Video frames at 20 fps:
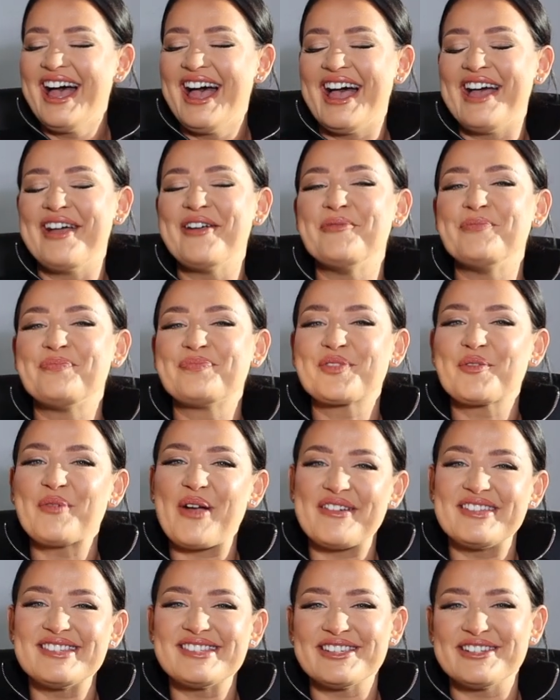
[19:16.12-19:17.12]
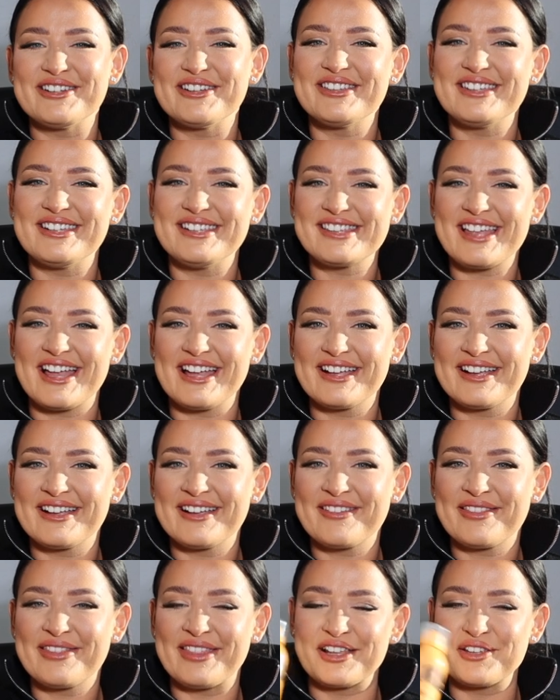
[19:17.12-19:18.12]
Whereas, you know, these
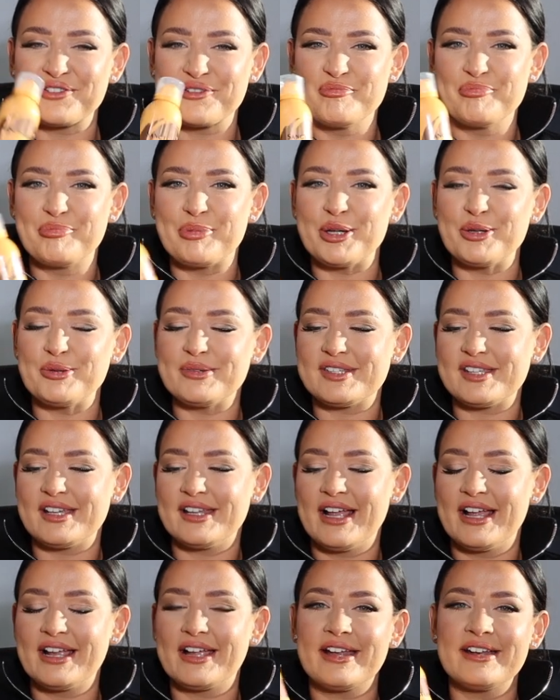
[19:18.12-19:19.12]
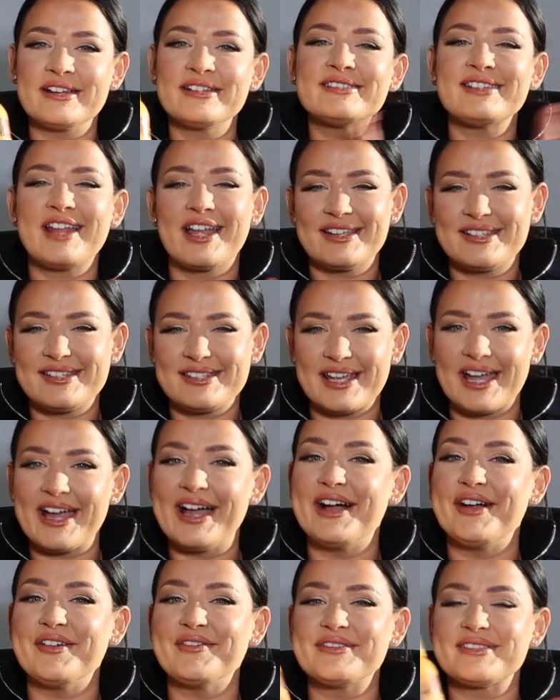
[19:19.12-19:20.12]
like things from Boots that are like nice to
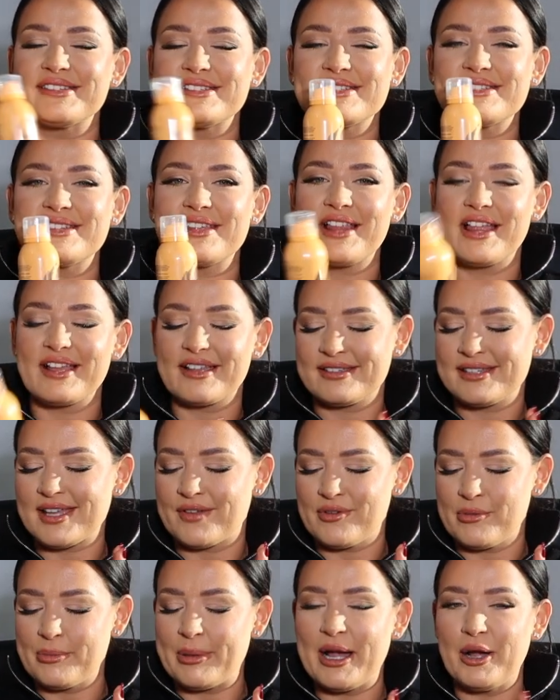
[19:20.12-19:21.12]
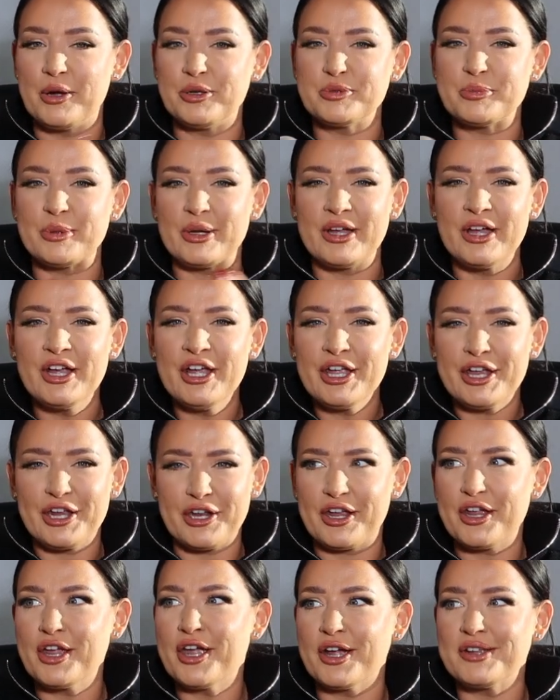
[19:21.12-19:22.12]
have, they're like £7, but you
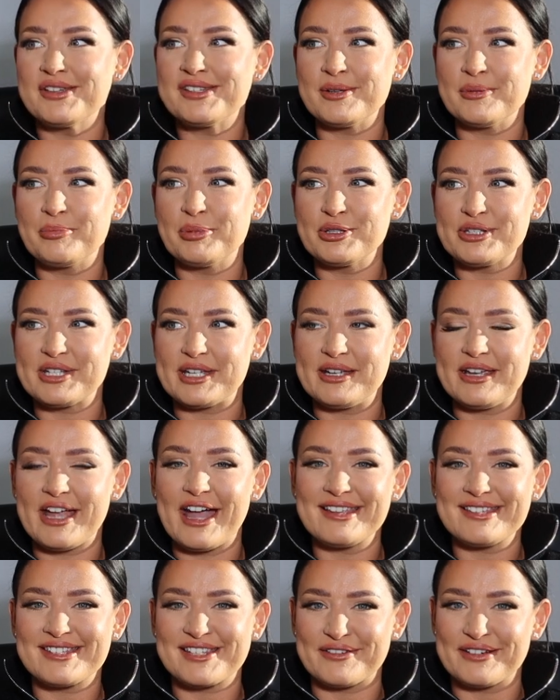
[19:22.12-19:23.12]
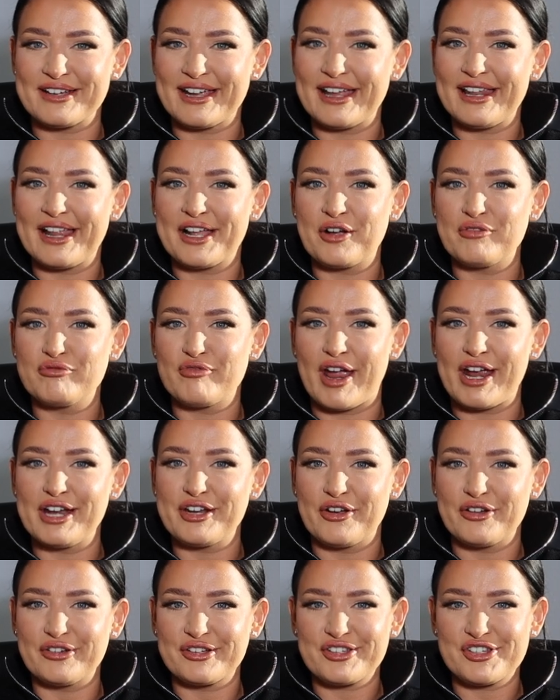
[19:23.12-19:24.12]
know, you can go to bloody Asda and get like a
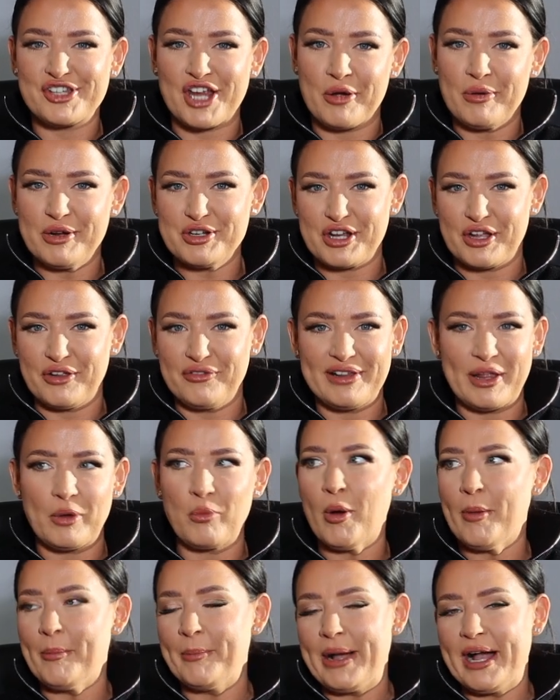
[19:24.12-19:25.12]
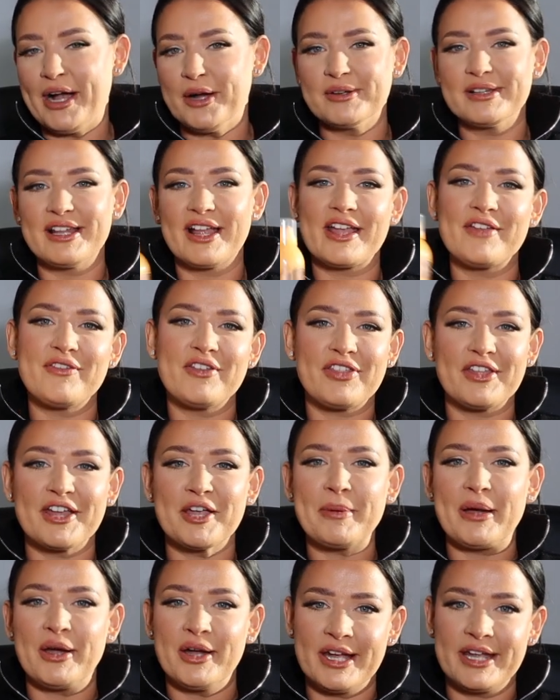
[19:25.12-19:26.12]
Redox shower gel for like £1. Like, if you think
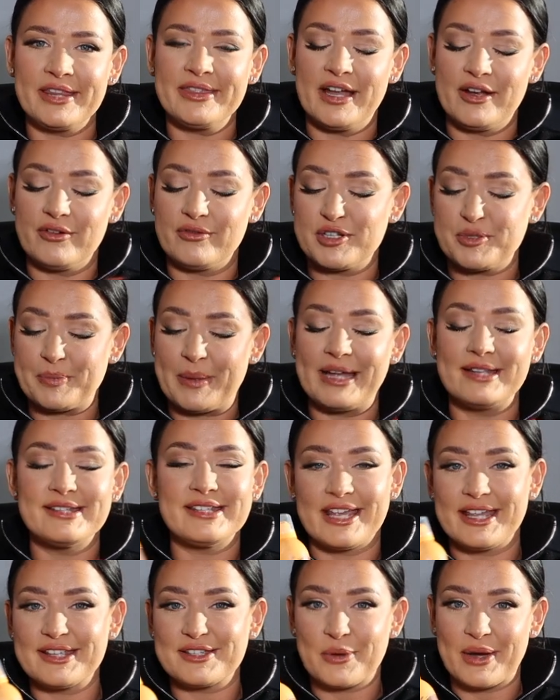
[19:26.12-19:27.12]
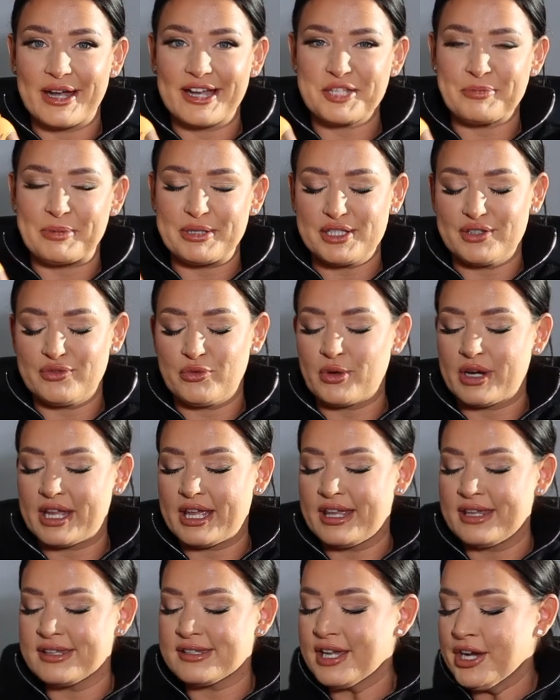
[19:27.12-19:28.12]
about it in that respect, it is quite expensive for what
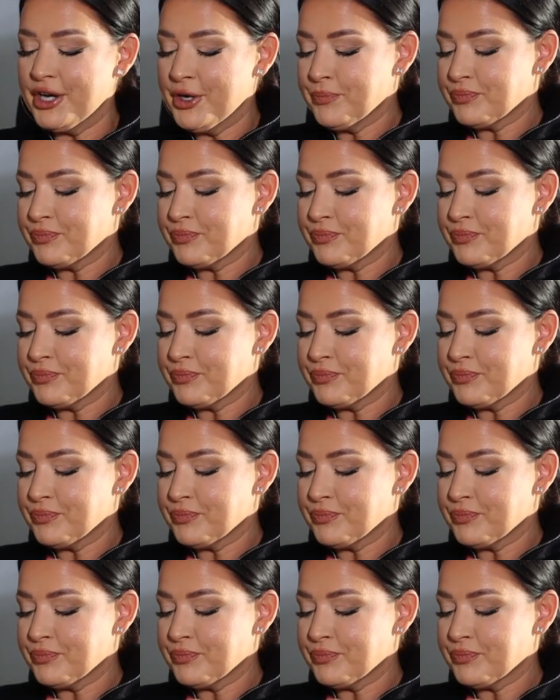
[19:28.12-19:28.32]
it is.